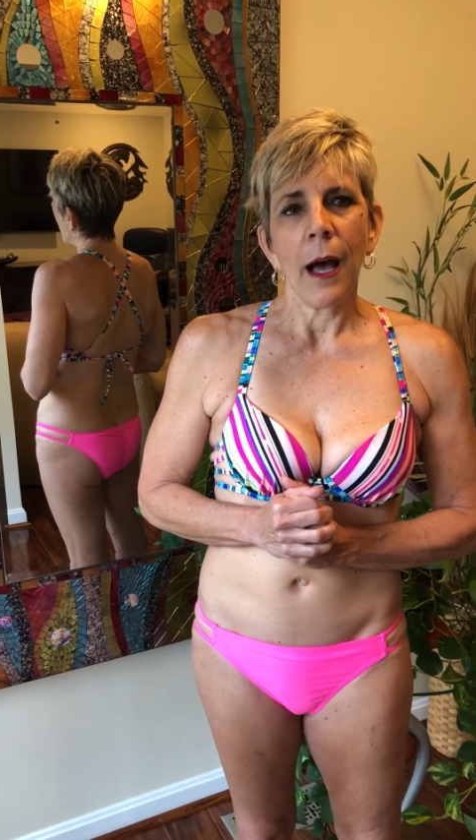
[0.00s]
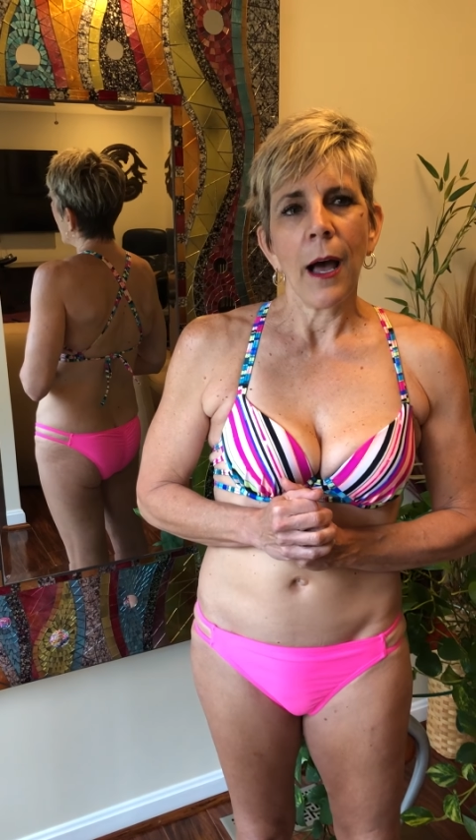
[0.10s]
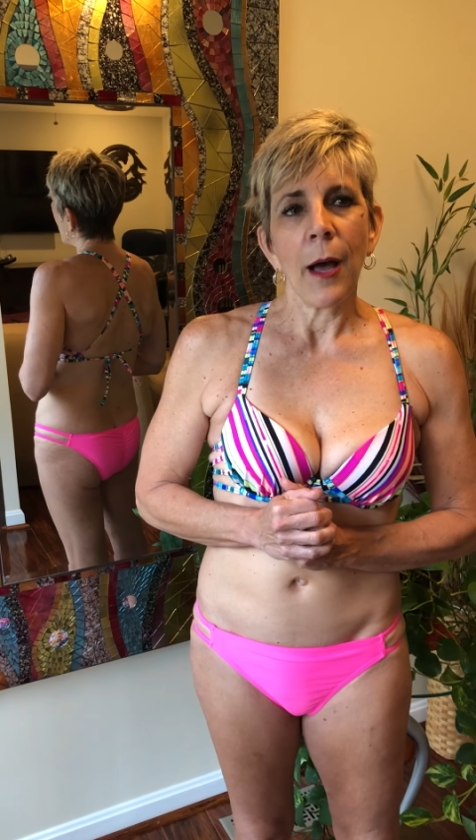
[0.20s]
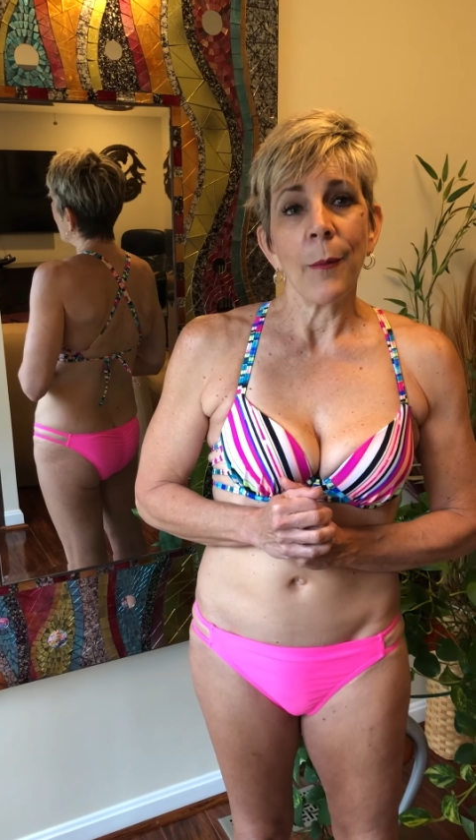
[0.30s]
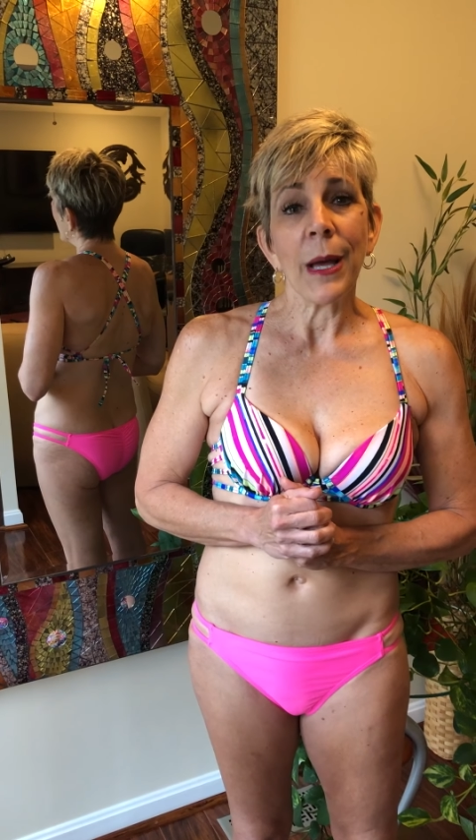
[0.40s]

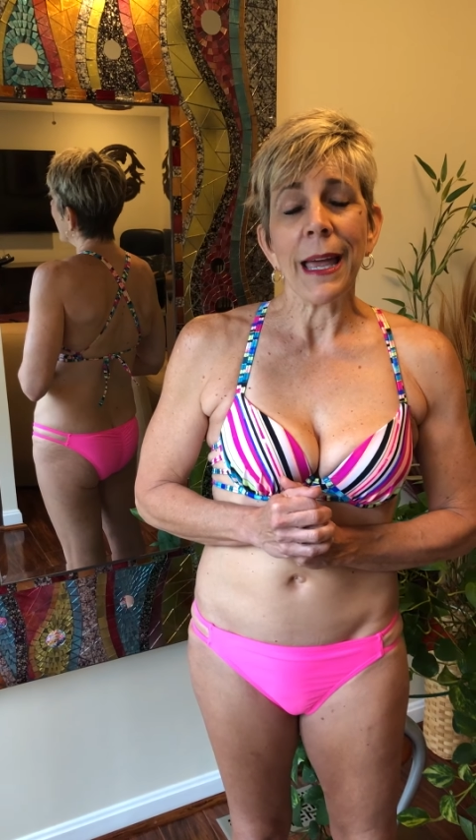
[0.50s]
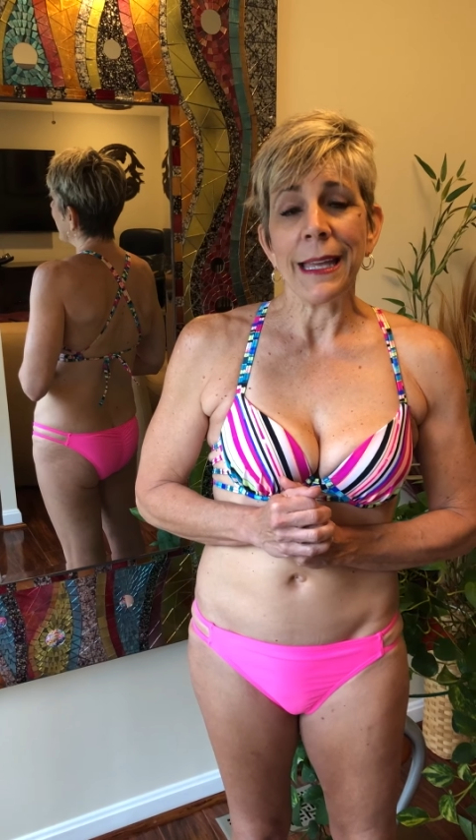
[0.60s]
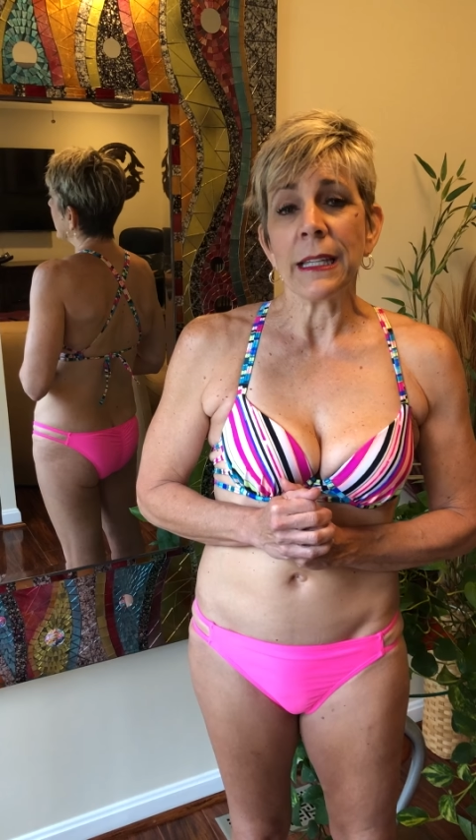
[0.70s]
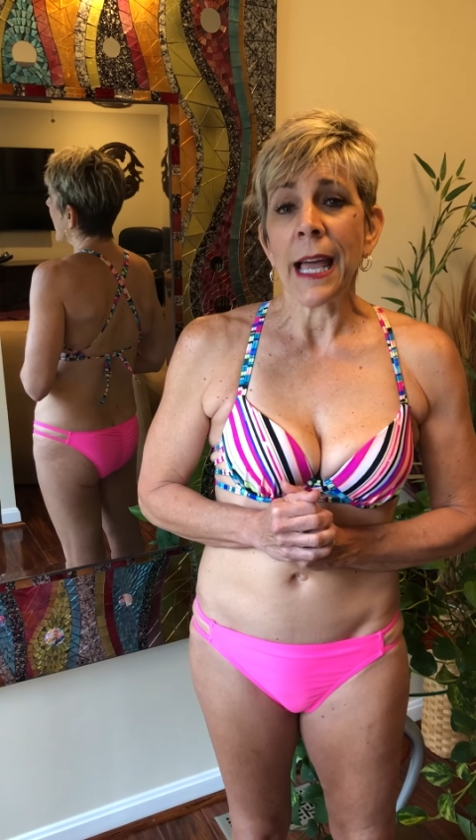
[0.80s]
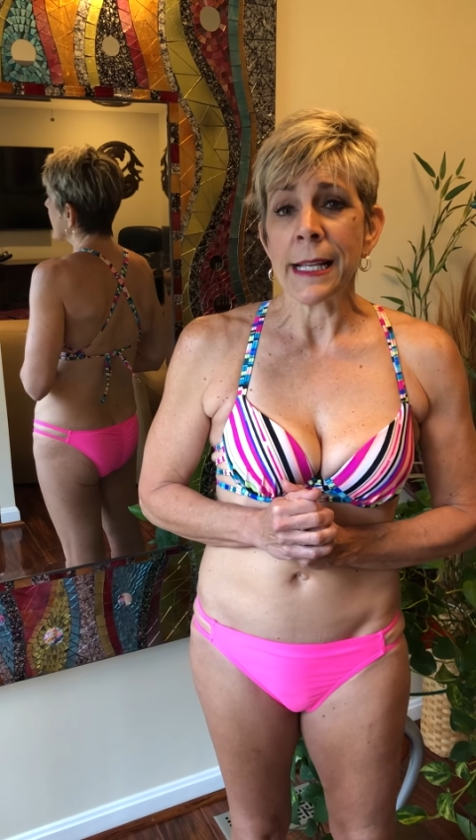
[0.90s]

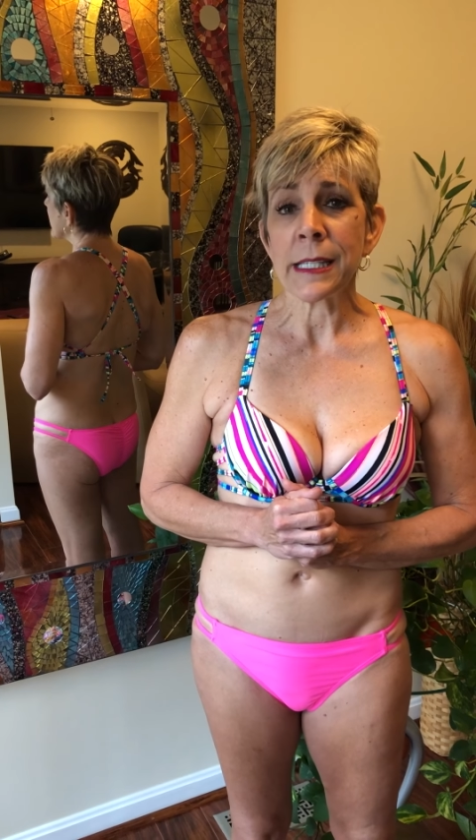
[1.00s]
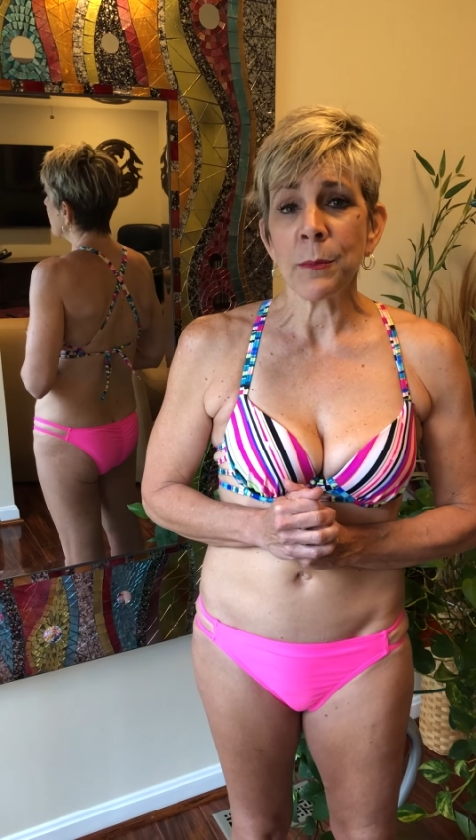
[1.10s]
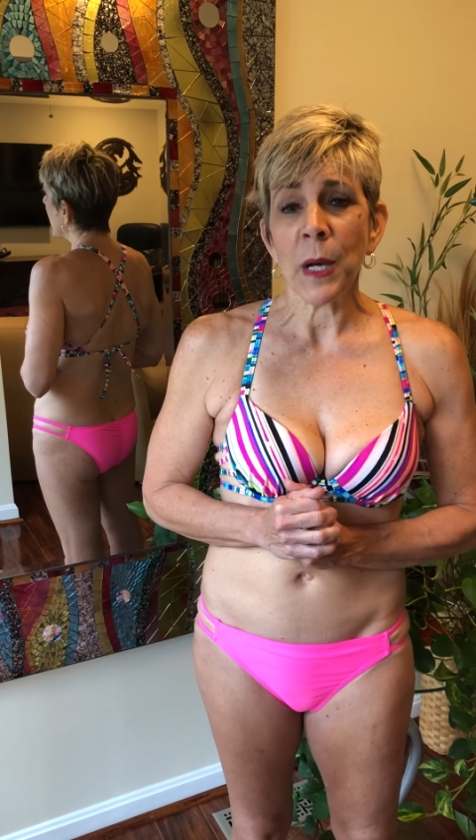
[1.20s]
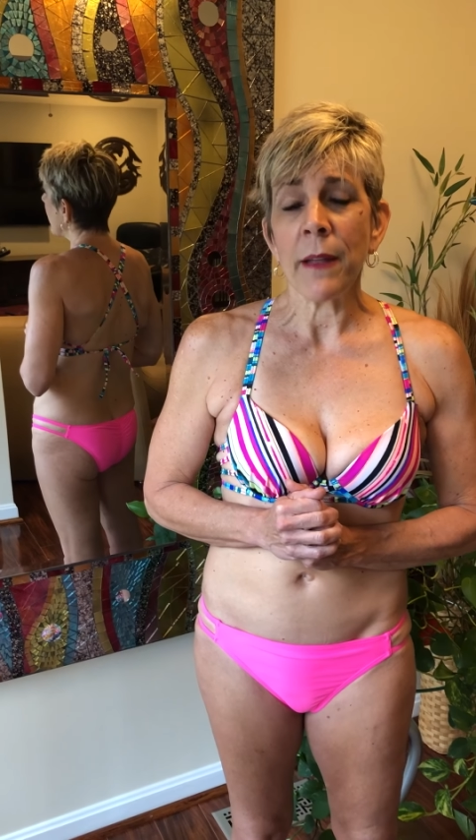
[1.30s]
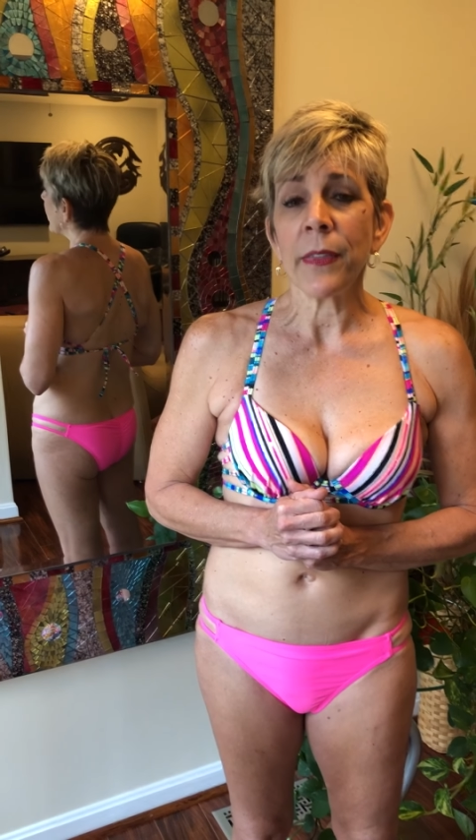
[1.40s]
And last
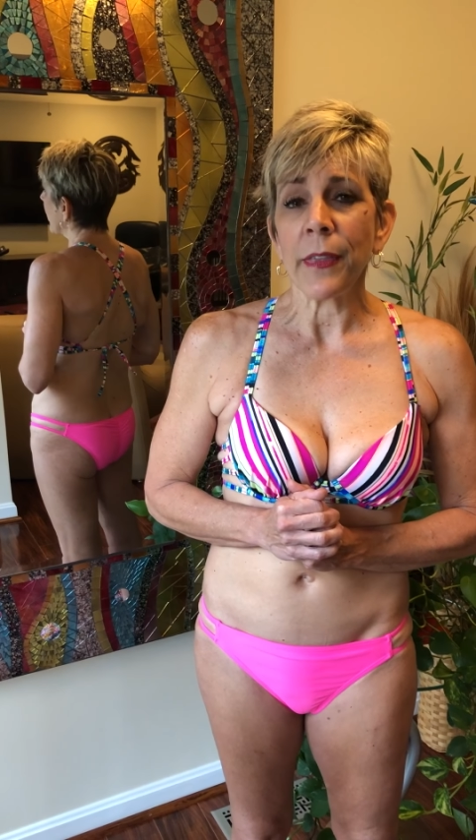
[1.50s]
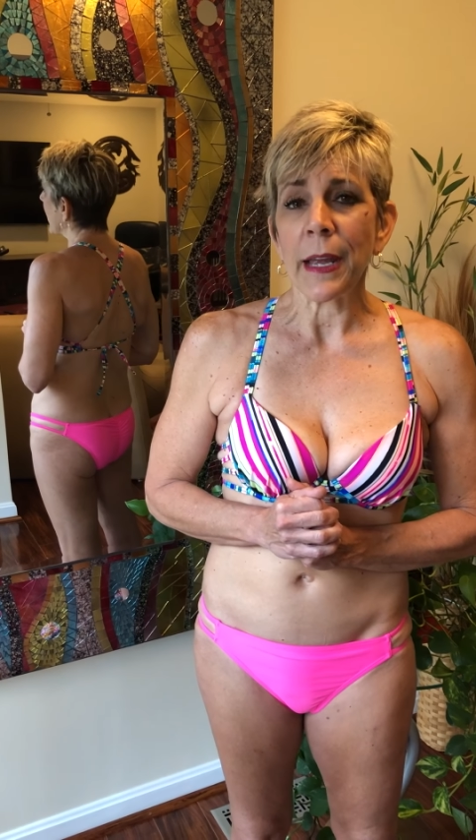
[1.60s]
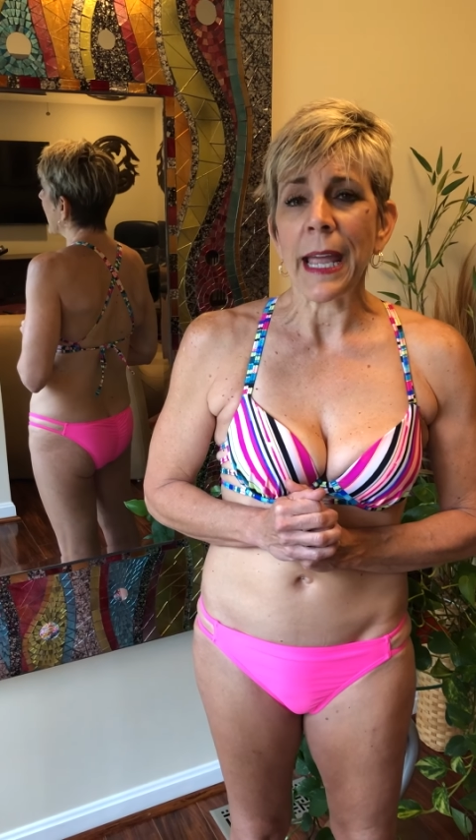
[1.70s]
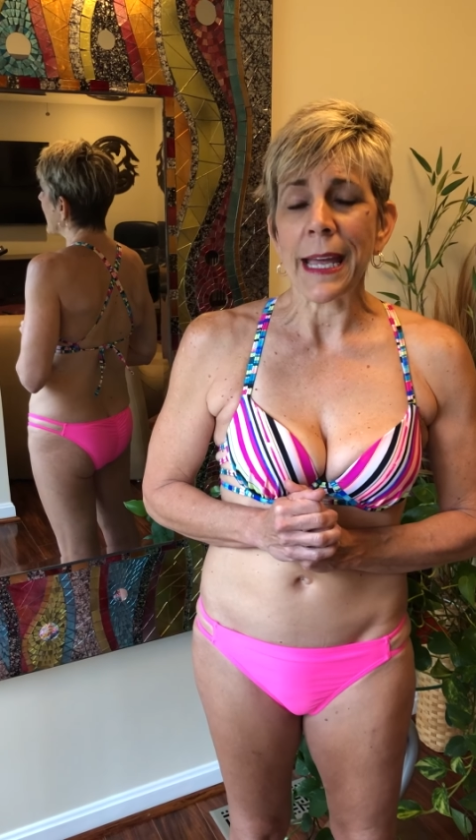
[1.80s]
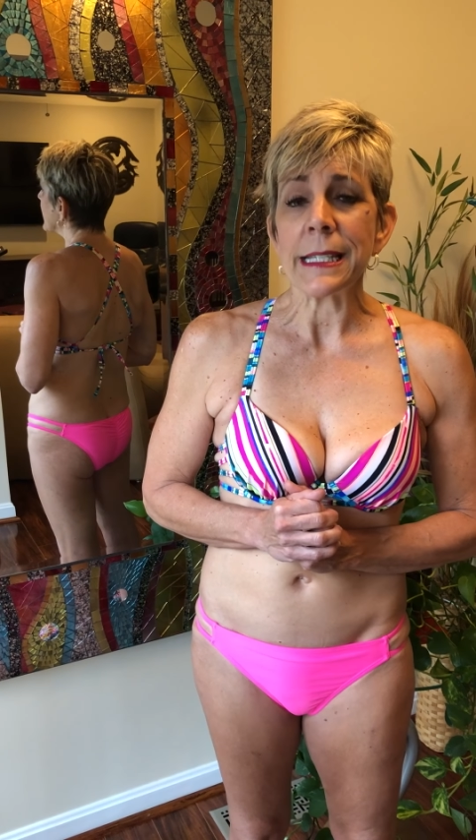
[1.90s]
month
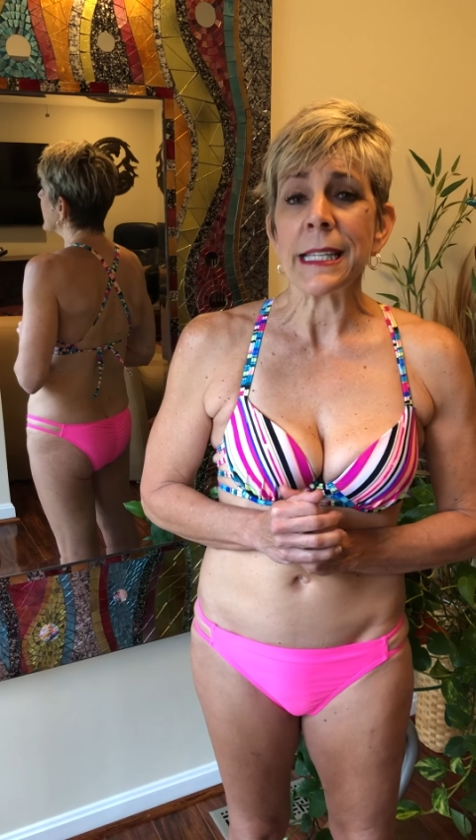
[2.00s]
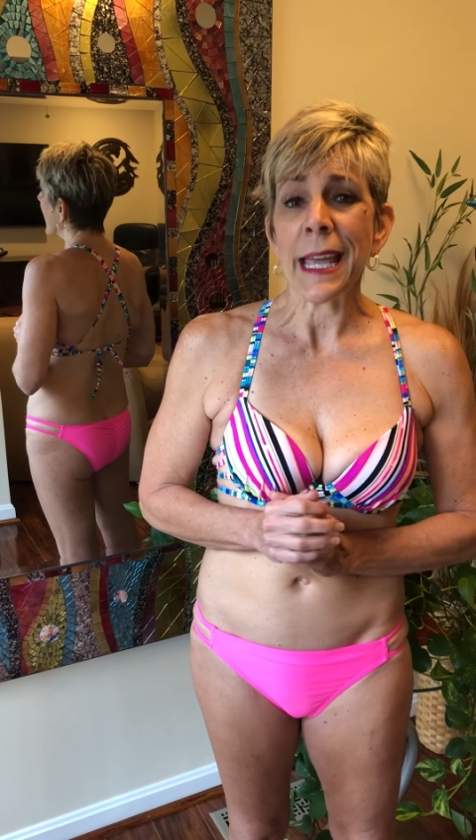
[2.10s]
they had